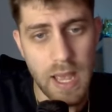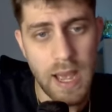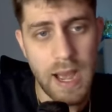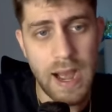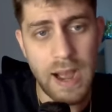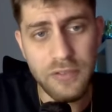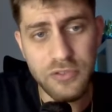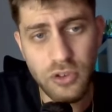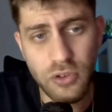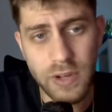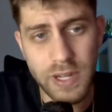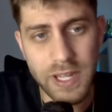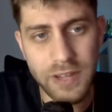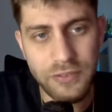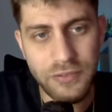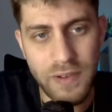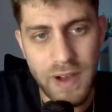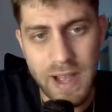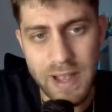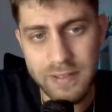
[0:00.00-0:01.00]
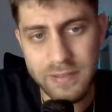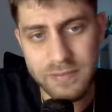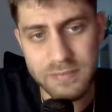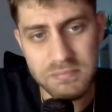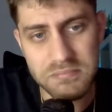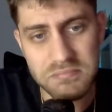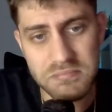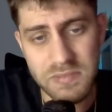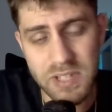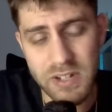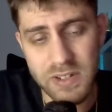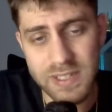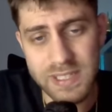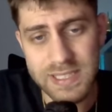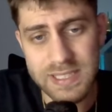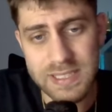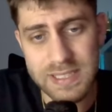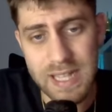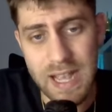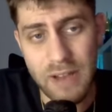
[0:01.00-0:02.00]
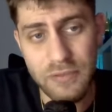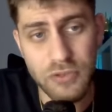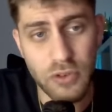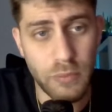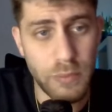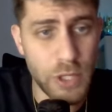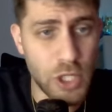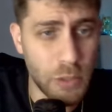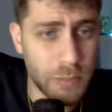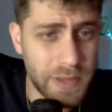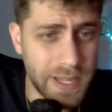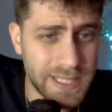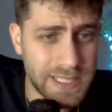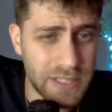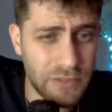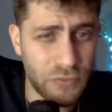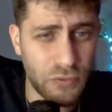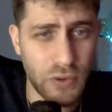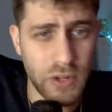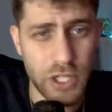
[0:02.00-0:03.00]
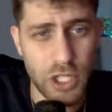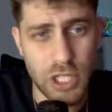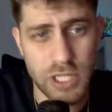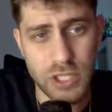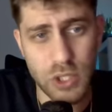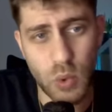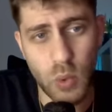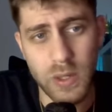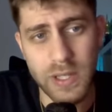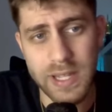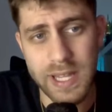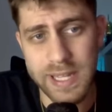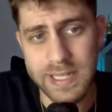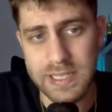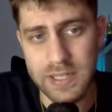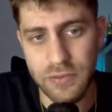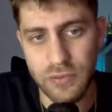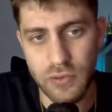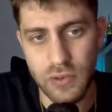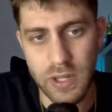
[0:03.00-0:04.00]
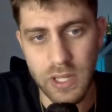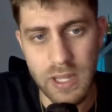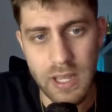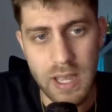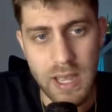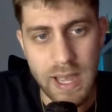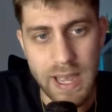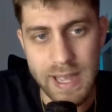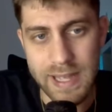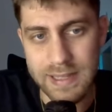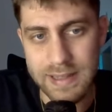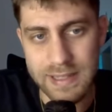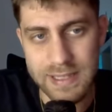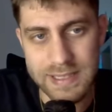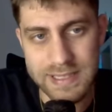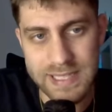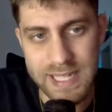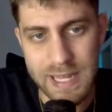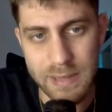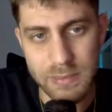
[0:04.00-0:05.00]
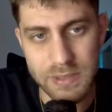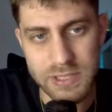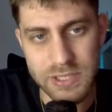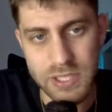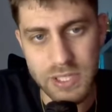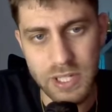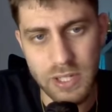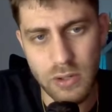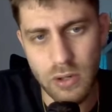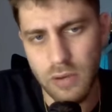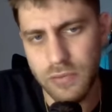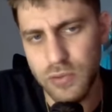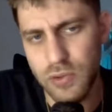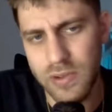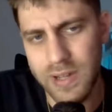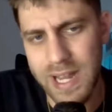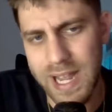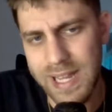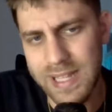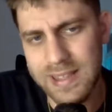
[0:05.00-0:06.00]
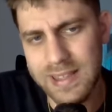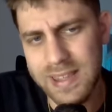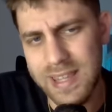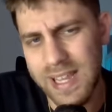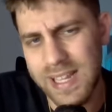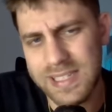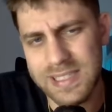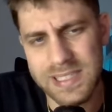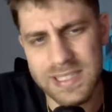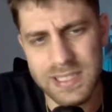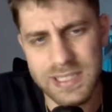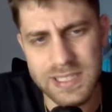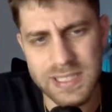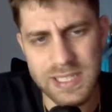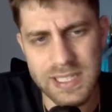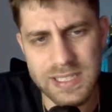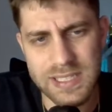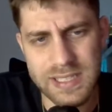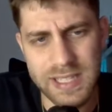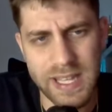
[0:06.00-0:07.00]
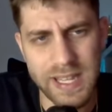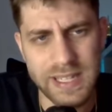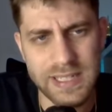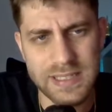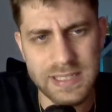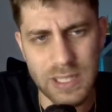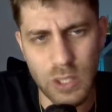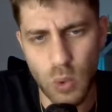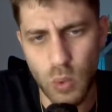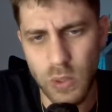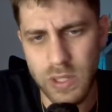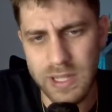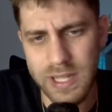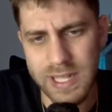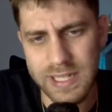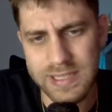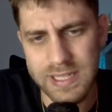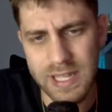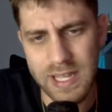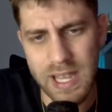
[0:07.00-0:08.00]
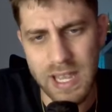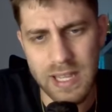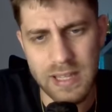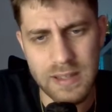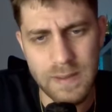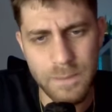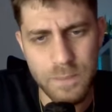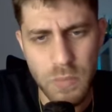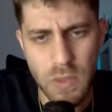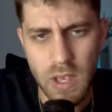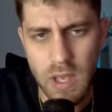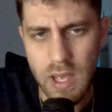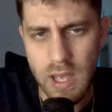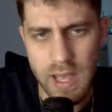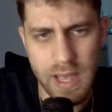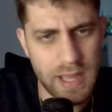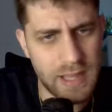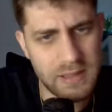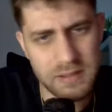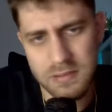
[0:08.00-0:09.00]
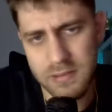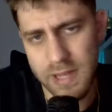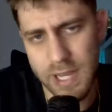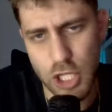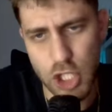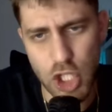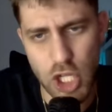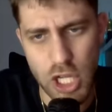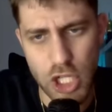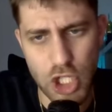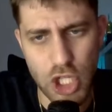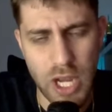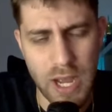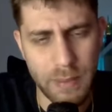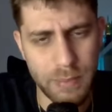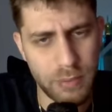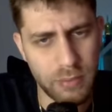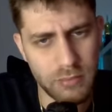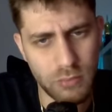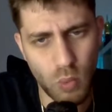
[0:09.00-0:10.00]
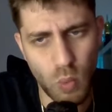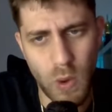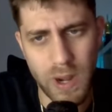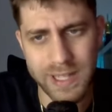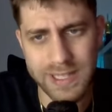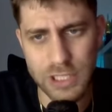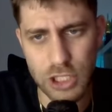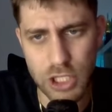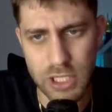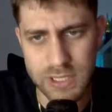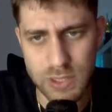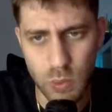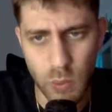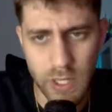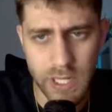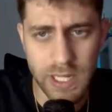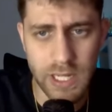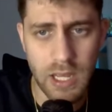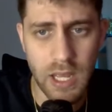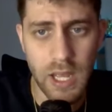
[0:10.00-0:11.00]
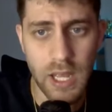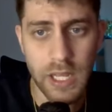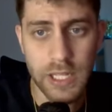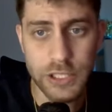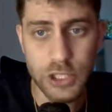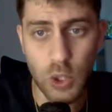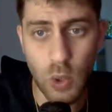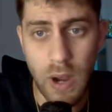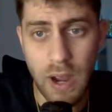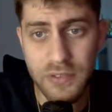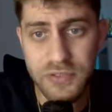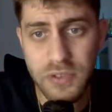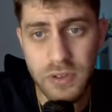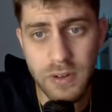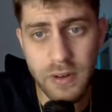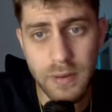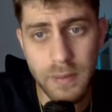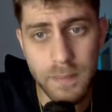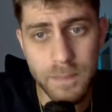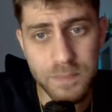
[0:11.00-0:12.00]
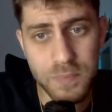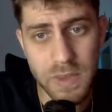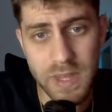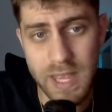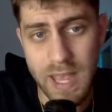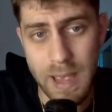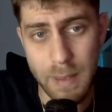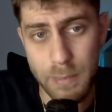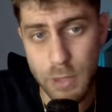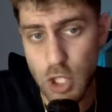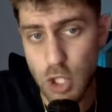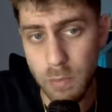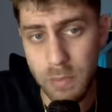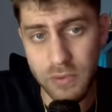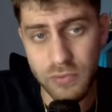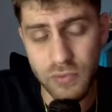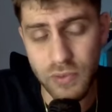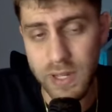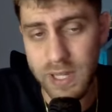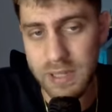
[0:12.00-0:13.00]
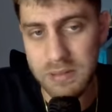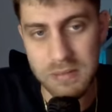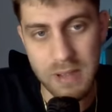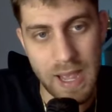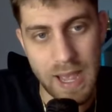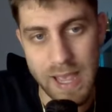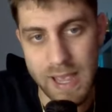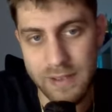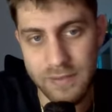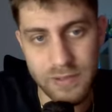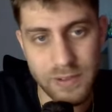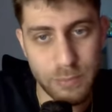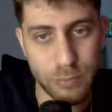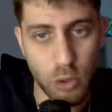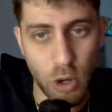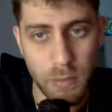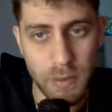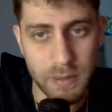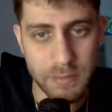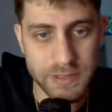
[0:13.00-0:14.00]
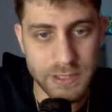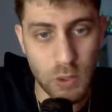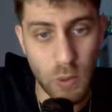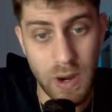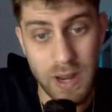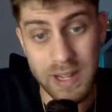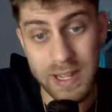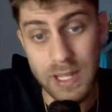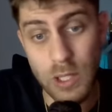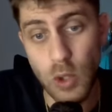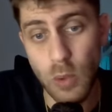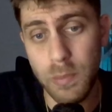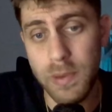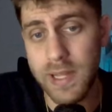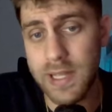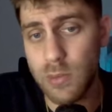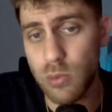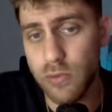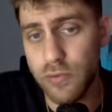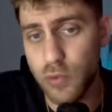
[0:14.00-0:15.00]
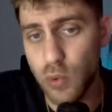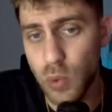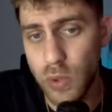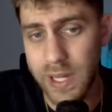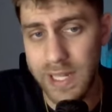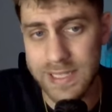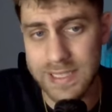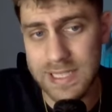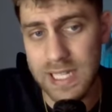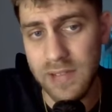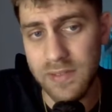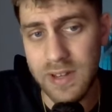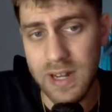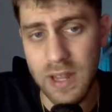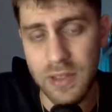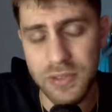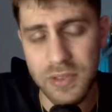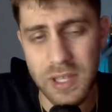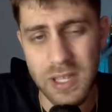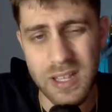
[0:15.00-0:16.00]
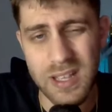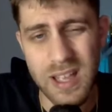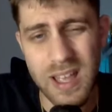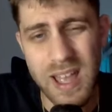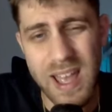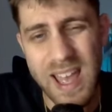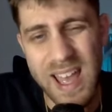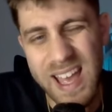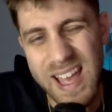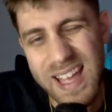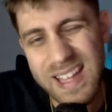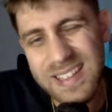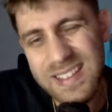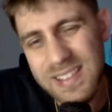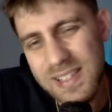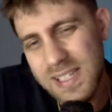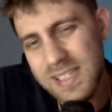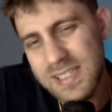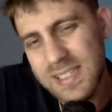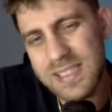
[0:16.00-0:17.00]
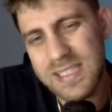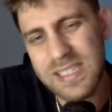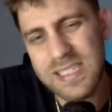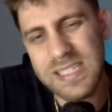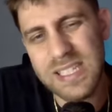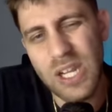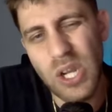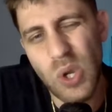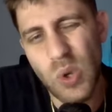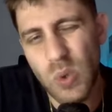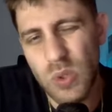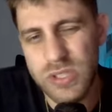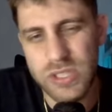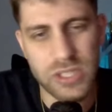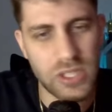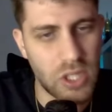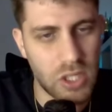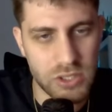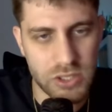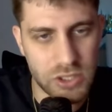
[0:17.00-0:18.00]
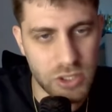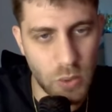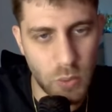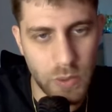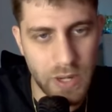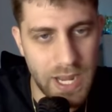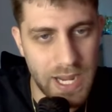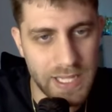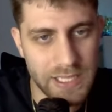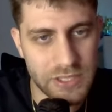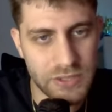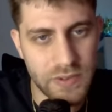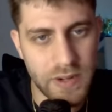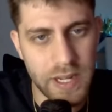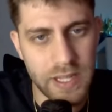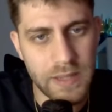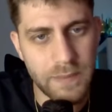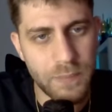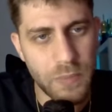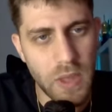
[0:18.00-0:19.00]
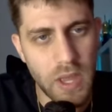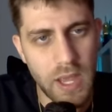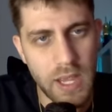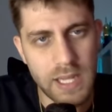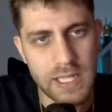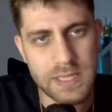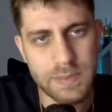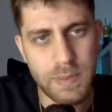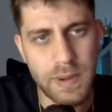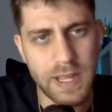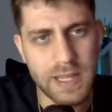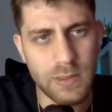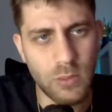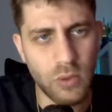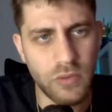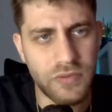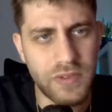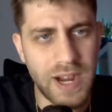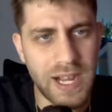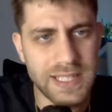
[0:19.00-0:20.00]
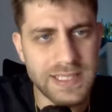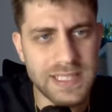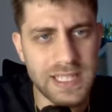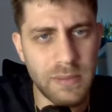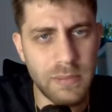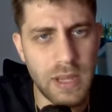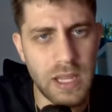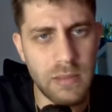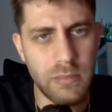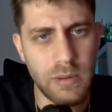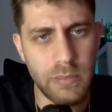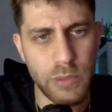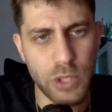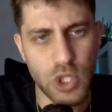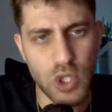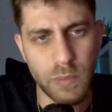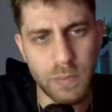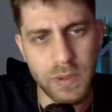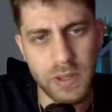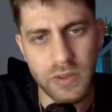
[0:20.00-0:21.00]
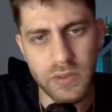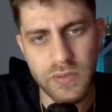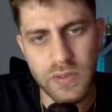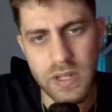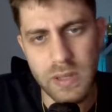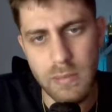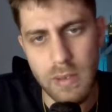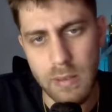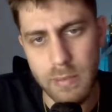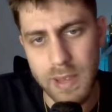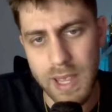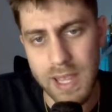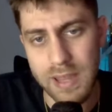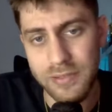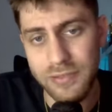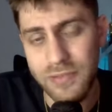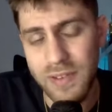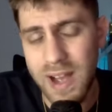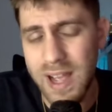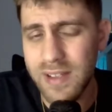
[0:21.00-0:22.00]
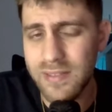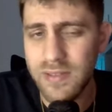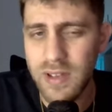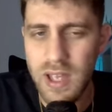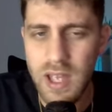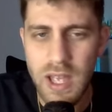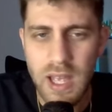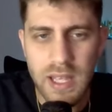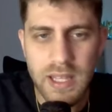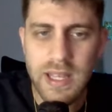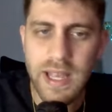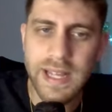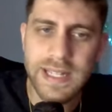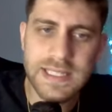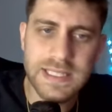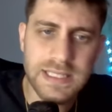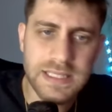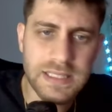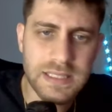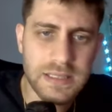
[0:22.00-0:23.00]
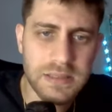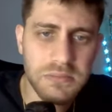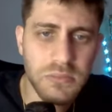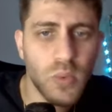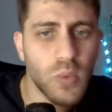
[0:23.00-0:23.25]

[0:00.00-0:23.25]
After e5, there is, after bishop takes f3, just queen takes f3, and the same is here, after knight takes e6, takes, and queen takes a8, and exchange up, white is just winning. So after, yeah, bishop f3, I have a problem, so I need to play the move rook a7, I think, and this is, looks not so nice, right? He's playing the move castle maybe, bishop e3, maybe a5, yeah, it's